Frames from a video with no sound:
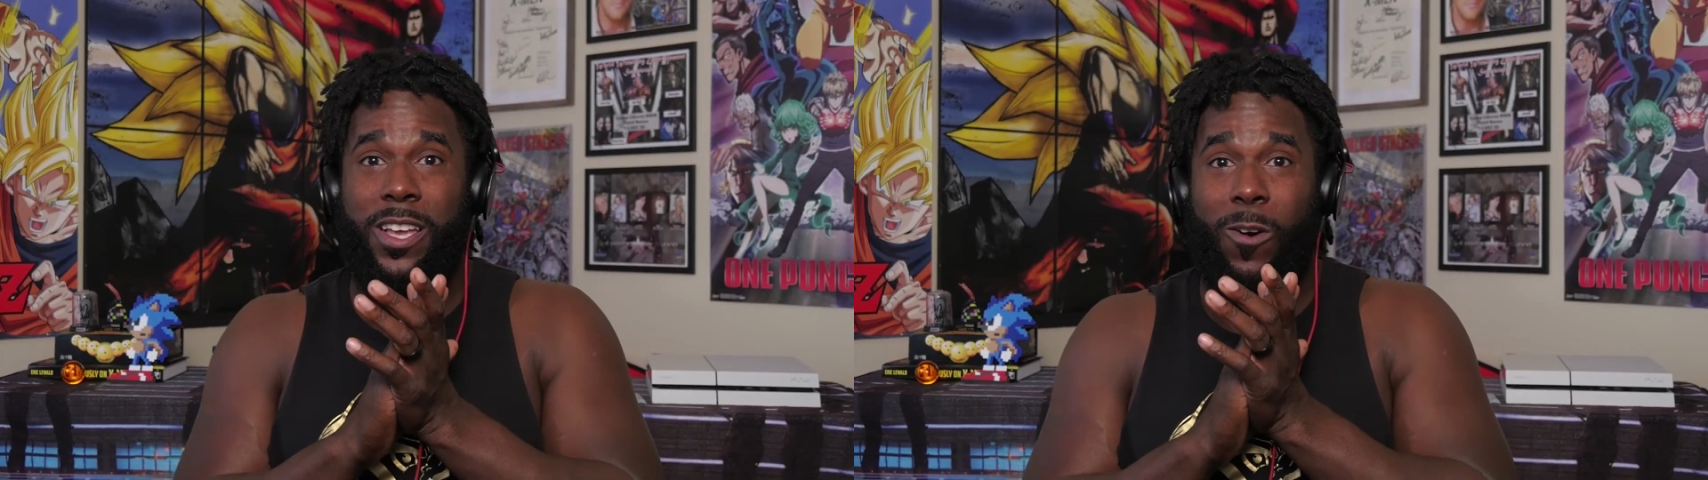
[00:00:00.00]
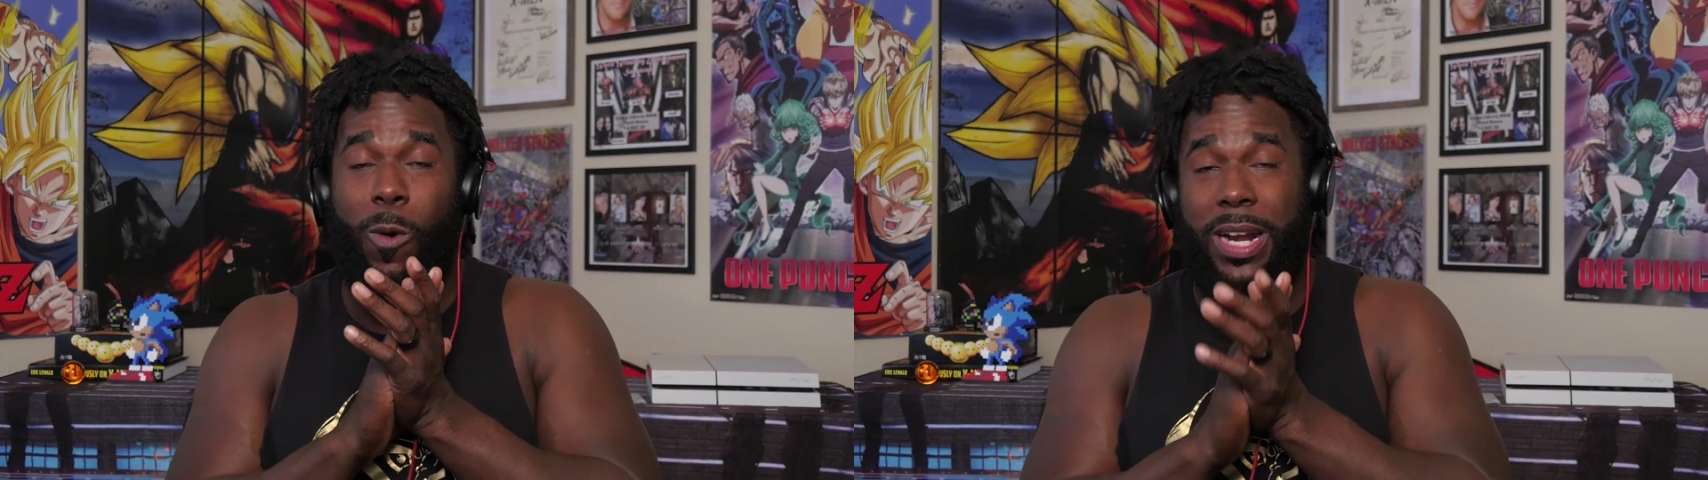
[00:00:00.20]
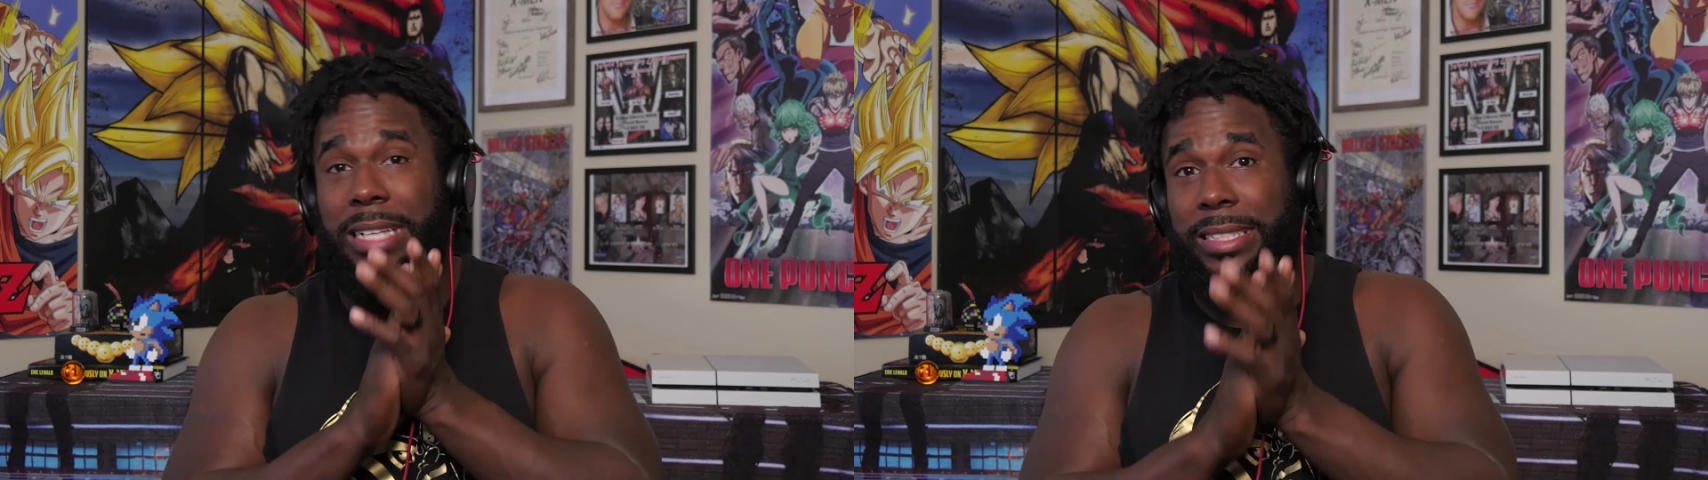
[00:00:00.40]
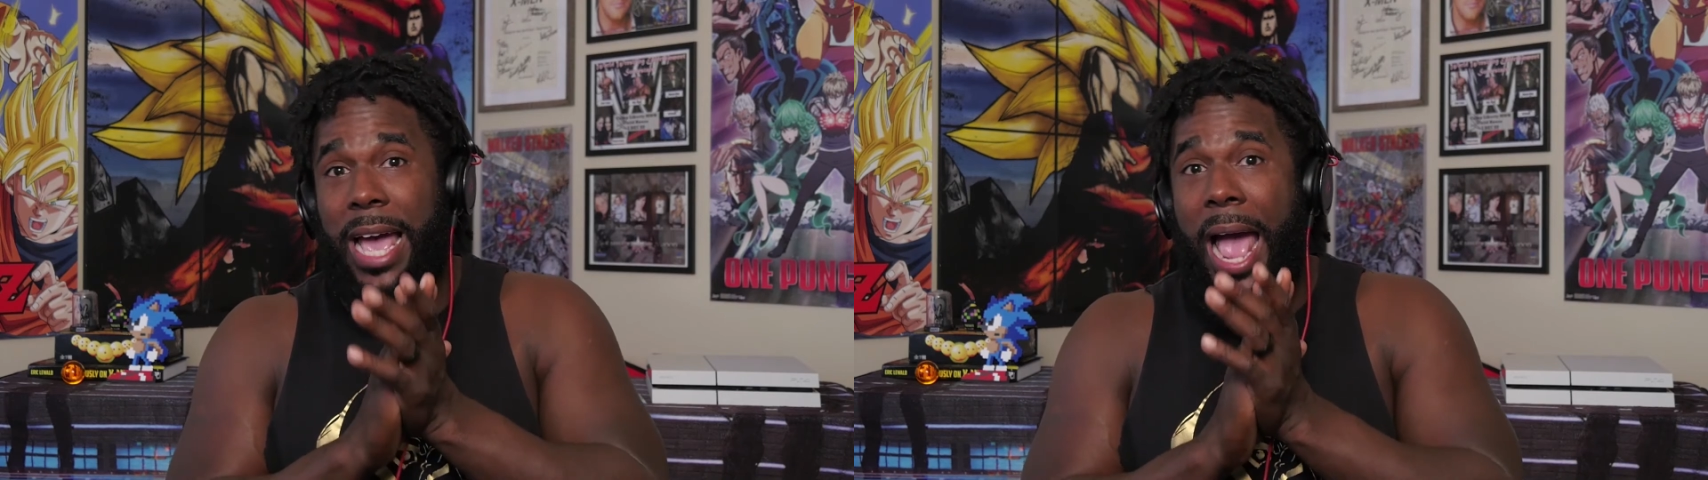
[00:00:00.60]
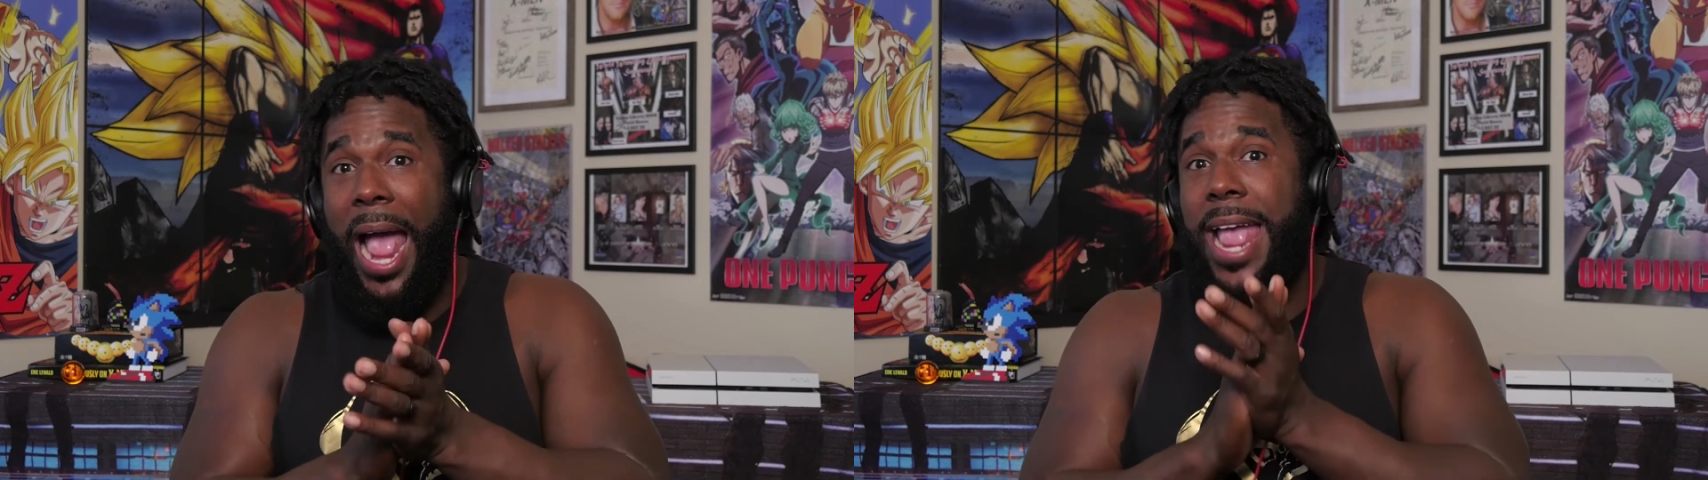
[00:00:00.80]
when I say
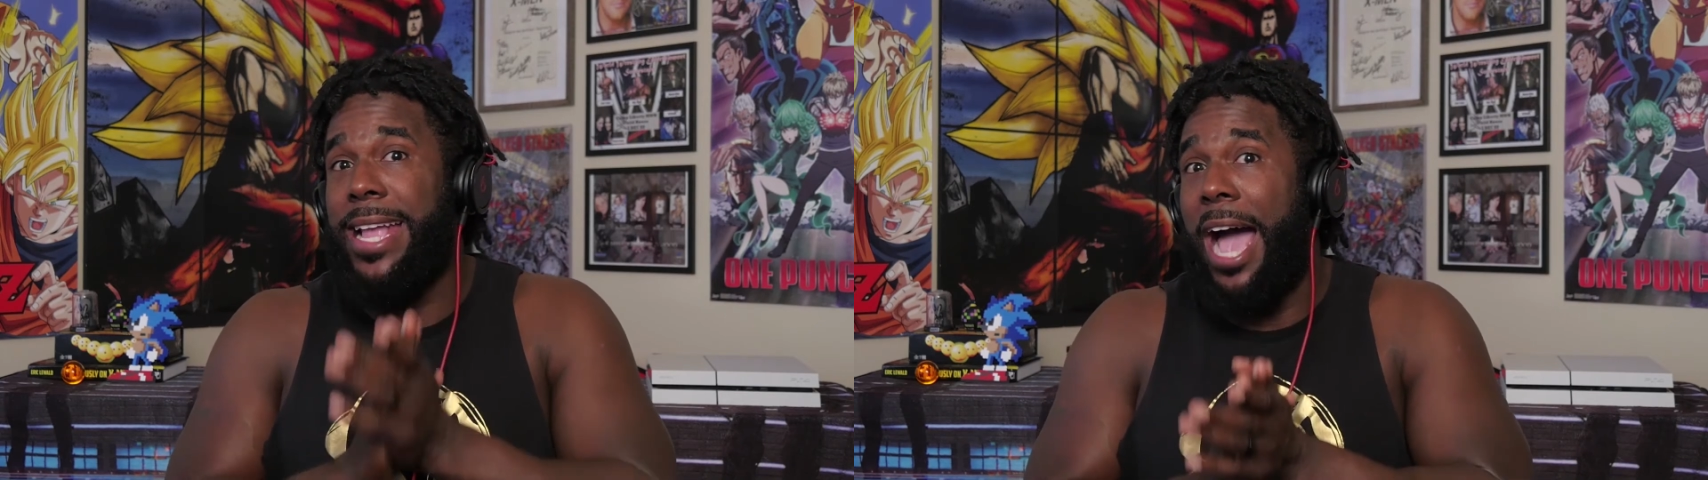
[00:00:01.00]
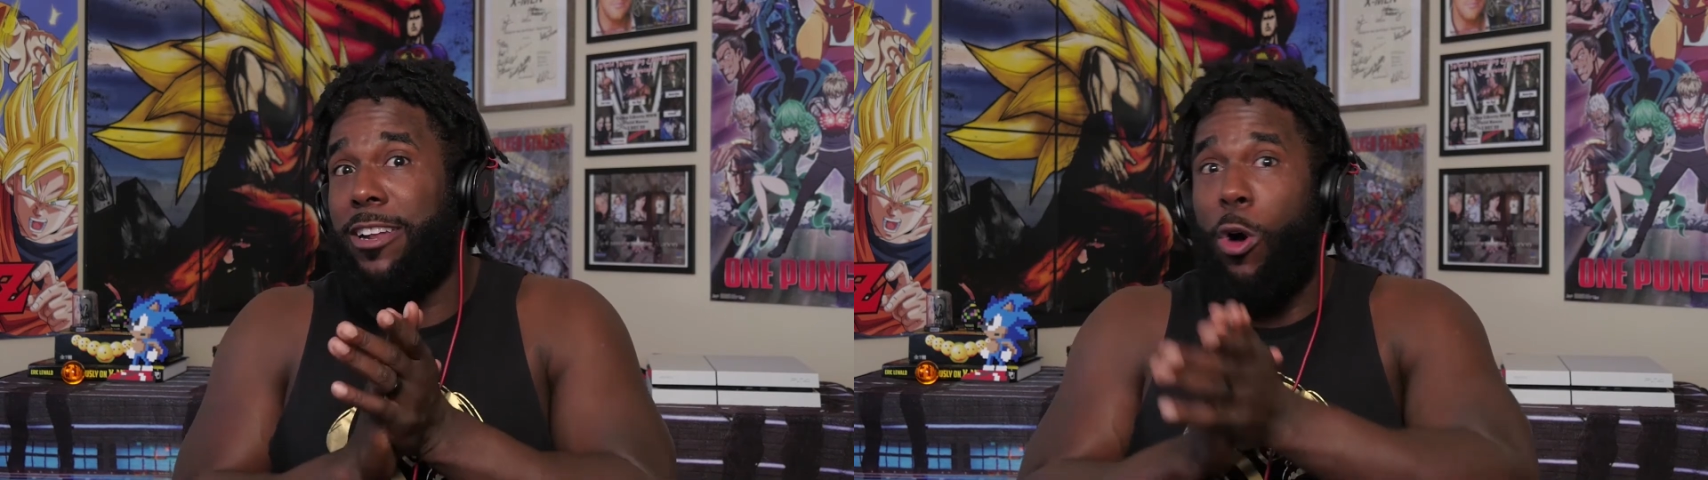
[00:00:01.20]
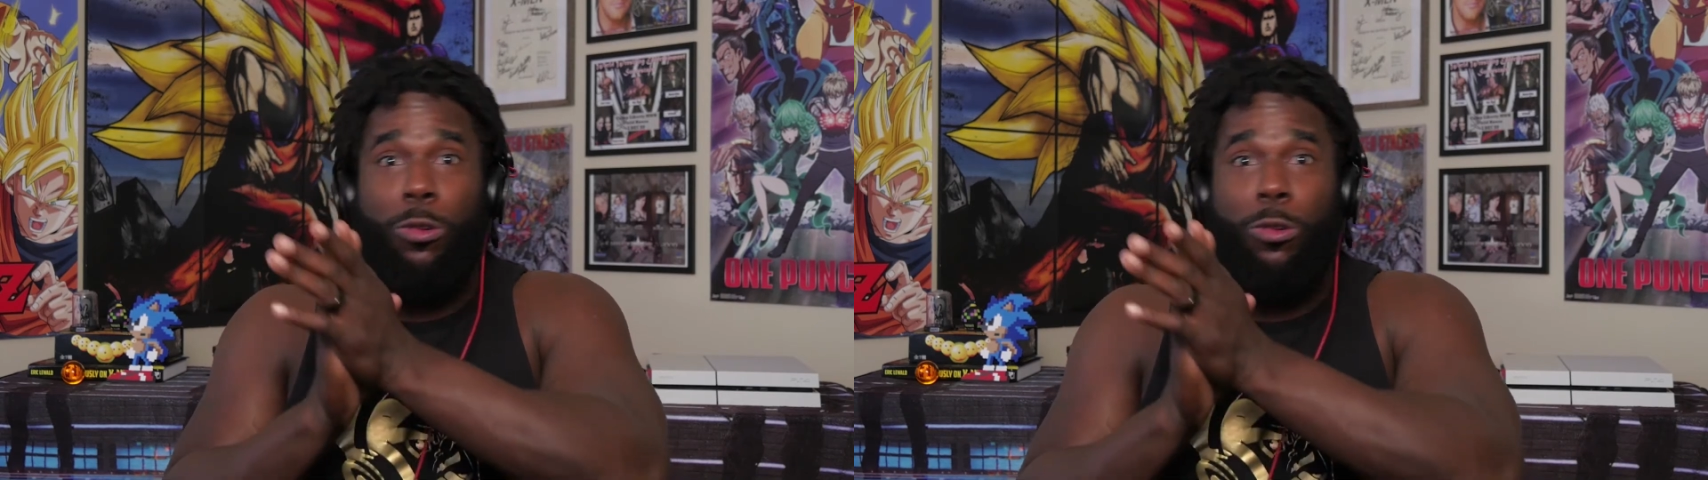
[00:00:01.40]
I ain't got no